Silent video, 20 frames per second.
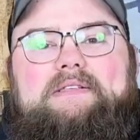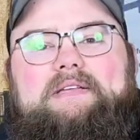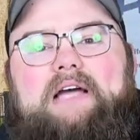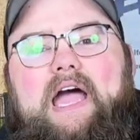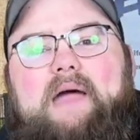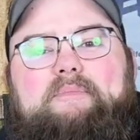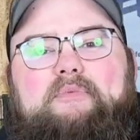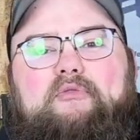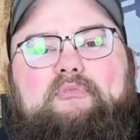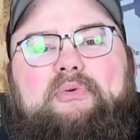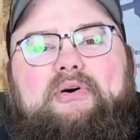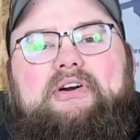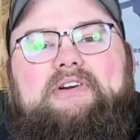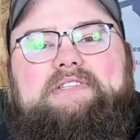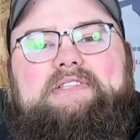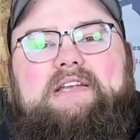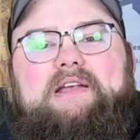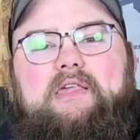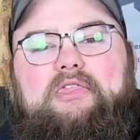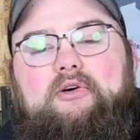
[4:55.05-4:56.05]
type of
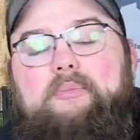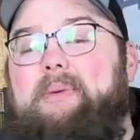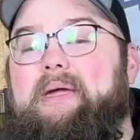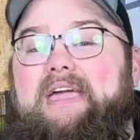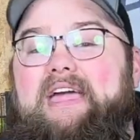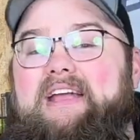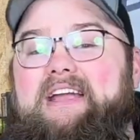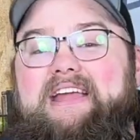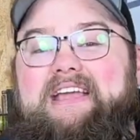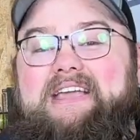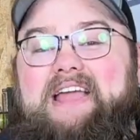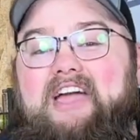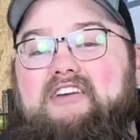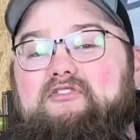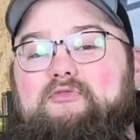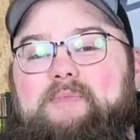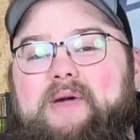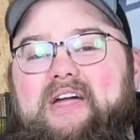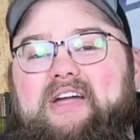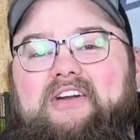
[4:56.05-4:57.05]
person of the beginning
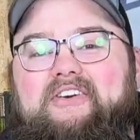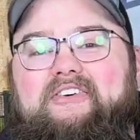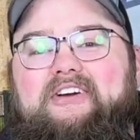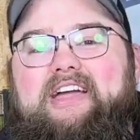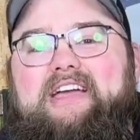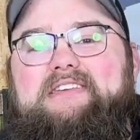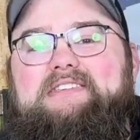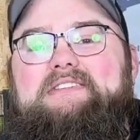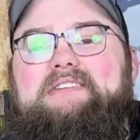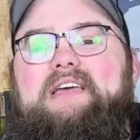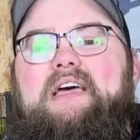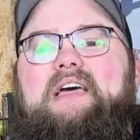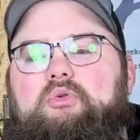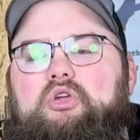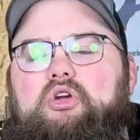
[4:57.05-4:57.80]
knife maker is.